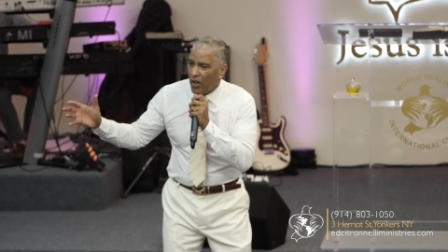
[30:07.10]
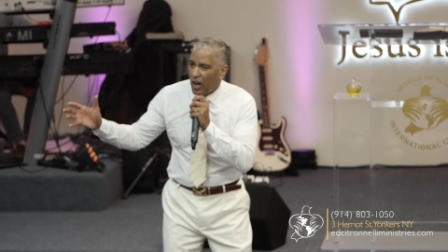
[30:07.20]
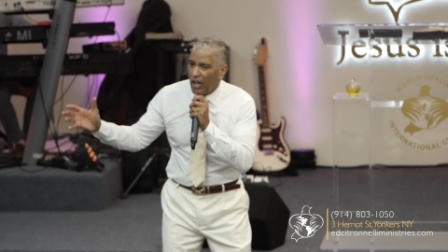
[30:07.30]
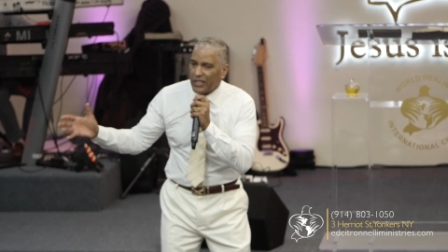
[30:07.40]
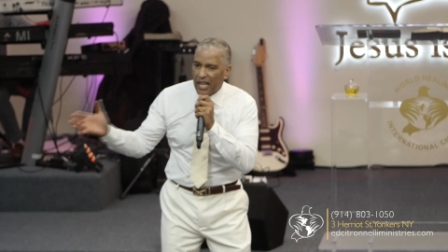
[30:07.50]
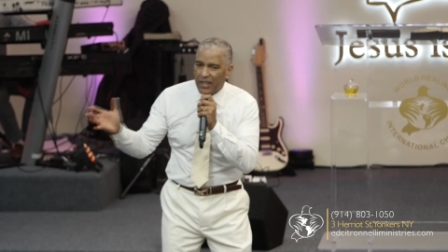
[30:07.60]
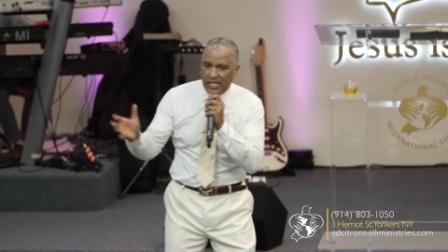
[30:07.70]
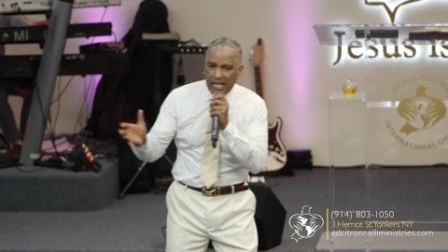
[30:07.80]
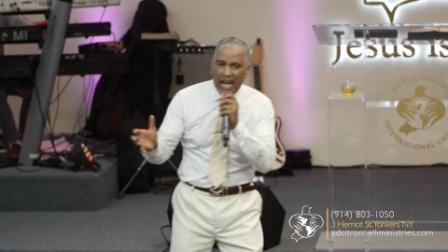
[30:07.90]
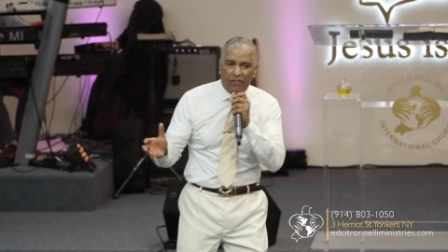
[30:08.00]
on the other
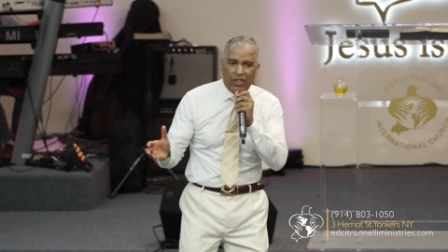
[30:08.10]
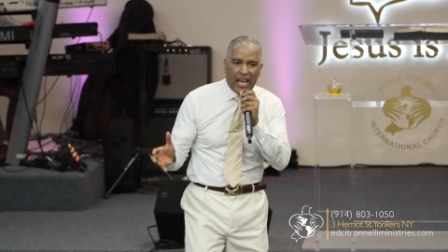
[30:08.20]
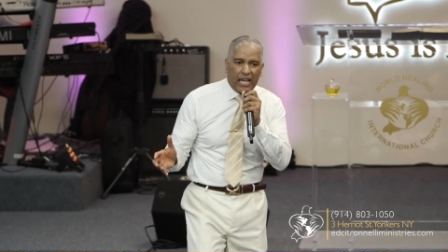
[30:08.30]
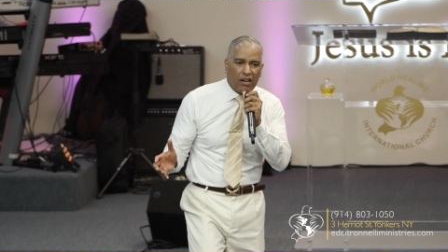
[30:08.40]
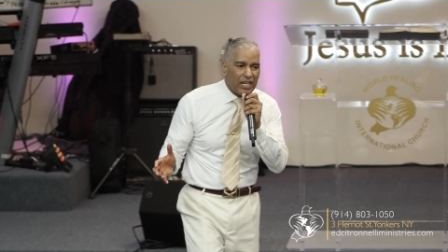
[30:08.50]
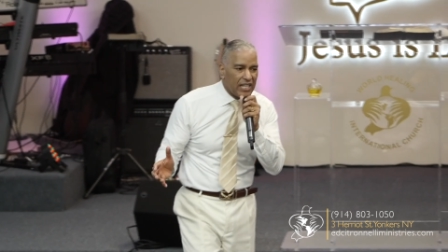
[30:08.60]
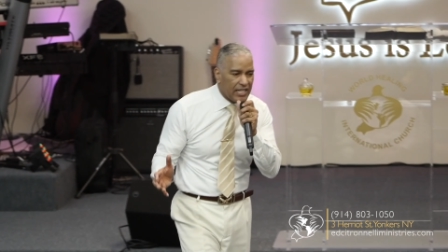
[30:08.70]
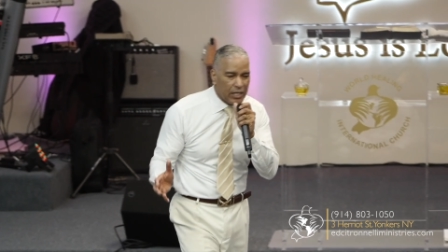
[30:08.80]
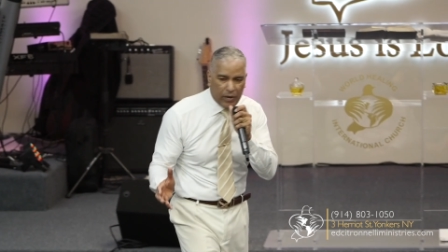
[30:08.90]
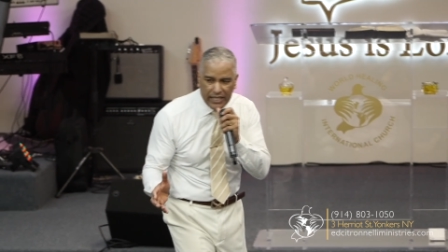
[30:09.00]
side of the lake of
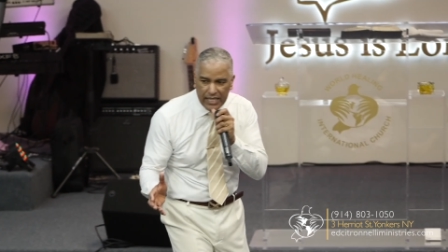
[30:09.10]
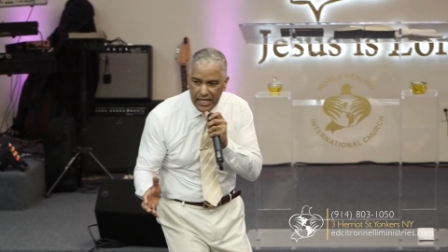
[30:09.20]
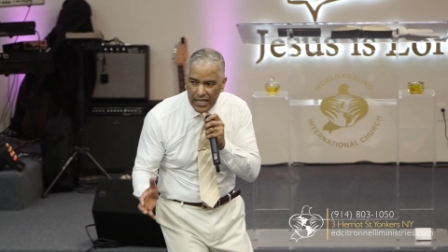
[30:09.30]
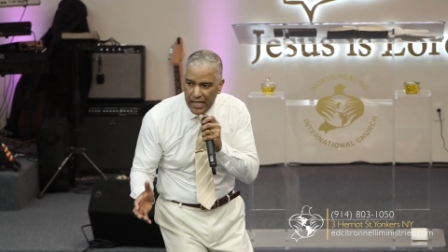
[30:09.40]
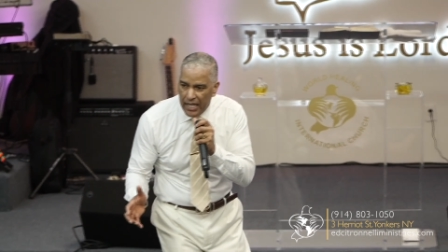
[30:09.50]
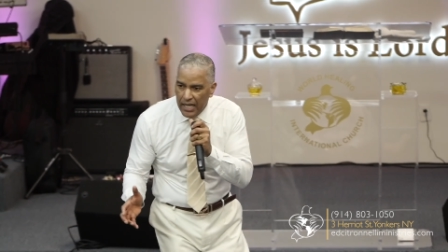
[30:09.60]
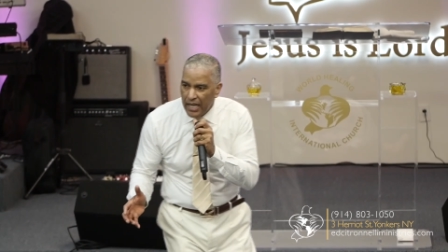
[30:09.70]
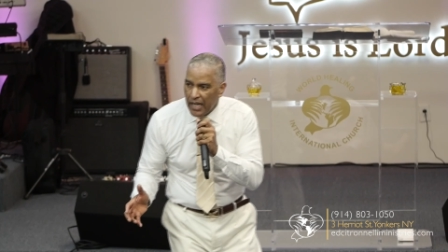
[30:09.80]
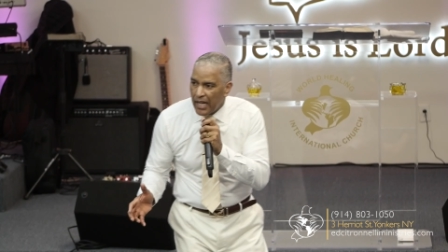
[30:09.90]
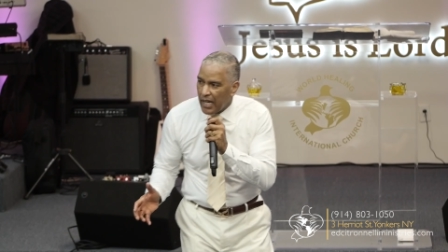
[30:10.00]
Gennesaret.
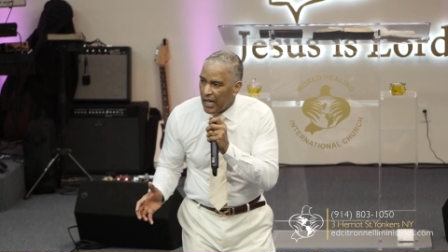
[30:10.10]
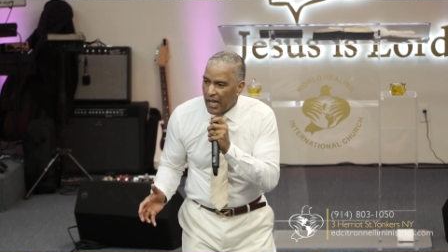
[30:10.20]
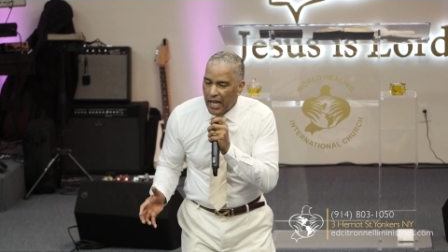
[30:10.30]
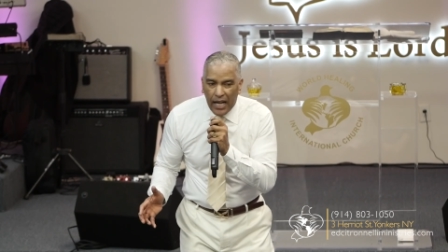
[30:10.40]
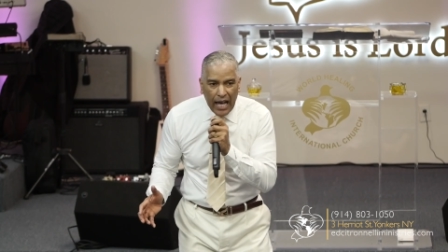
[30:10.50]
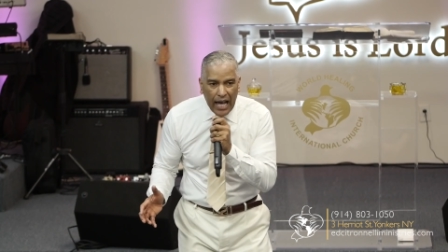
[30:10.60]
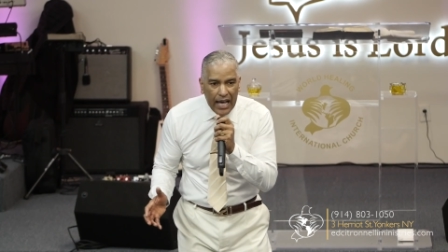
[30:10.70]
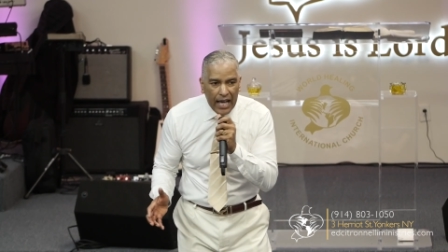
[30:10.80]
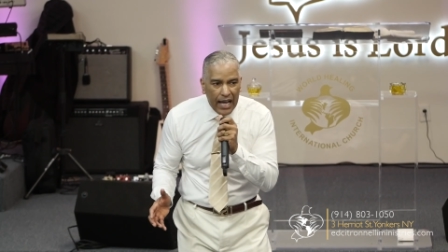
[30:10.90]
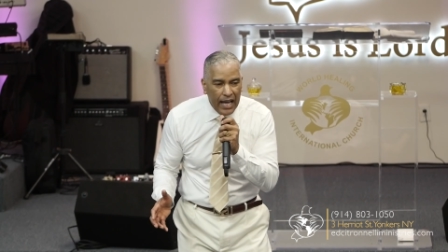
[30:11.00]
Huh?
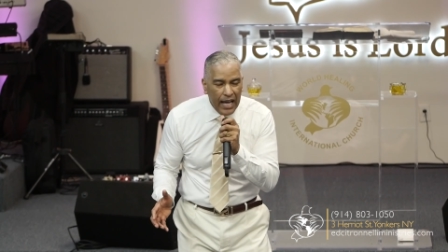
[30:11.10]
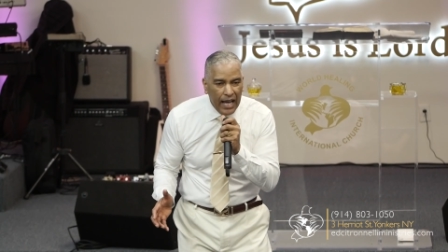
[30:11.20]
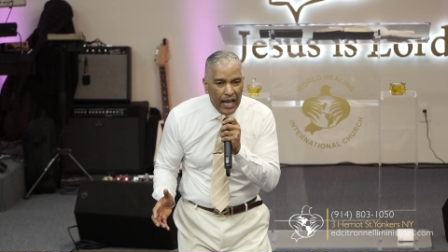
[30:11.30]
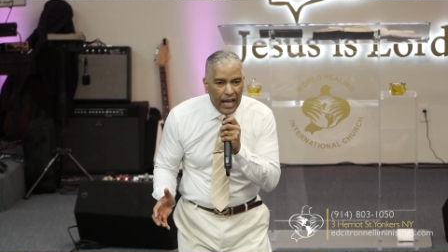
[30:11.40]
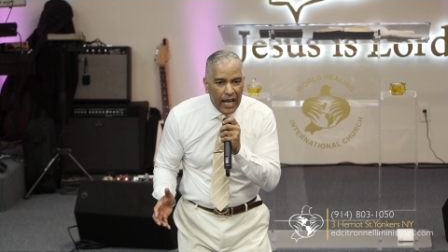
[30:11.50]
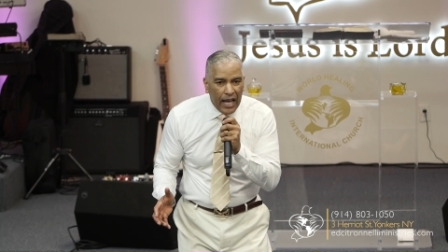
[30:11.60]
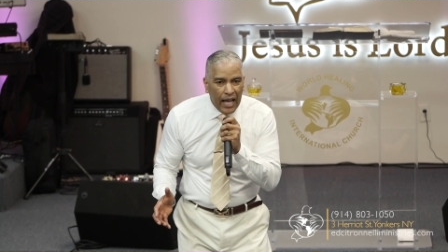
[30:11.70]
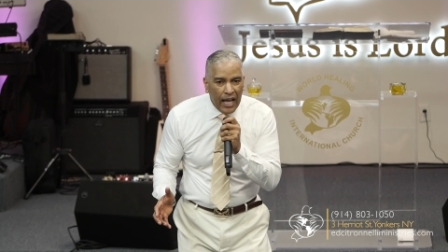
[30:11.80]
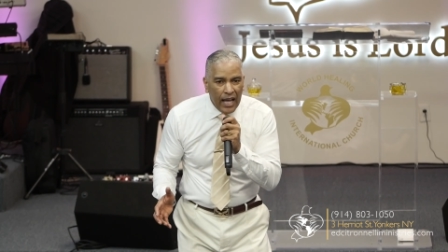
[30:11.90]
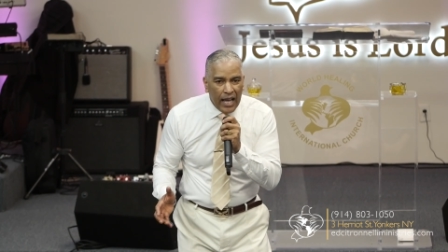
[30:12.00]

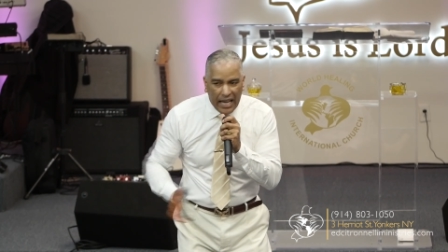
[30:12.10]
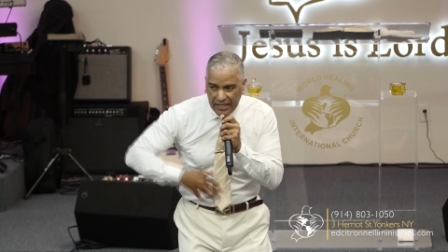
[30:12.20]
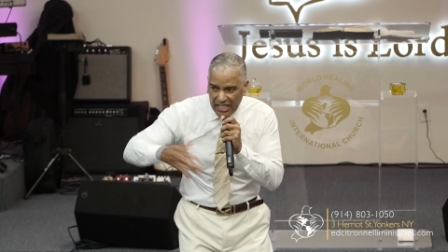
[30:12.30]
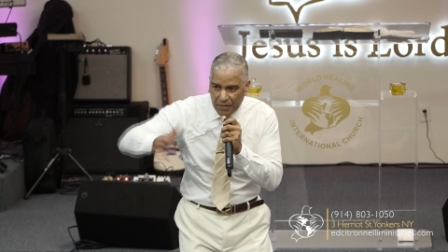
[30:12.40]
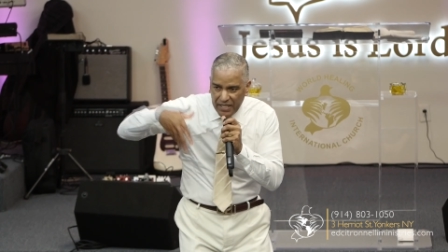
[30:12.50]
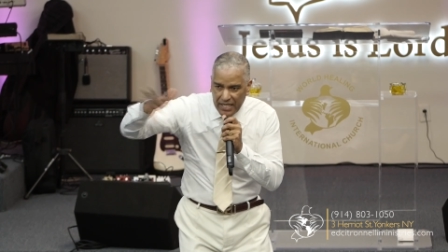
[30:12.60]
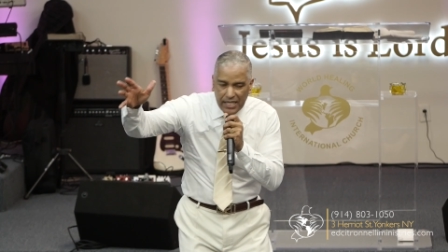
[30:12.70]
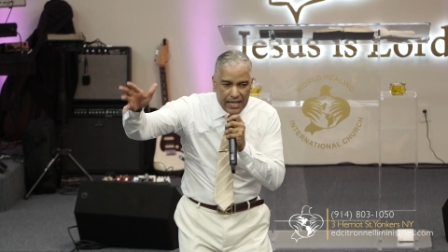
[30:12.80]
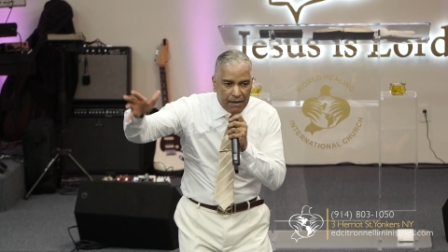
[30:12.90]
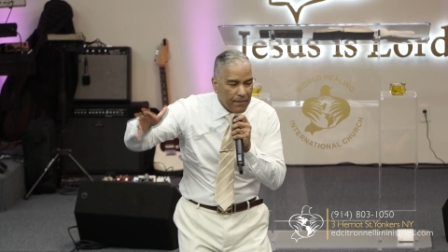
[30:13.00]
He
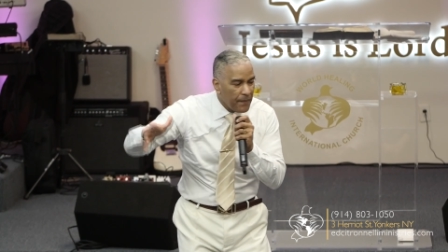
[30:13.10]
dismisses them.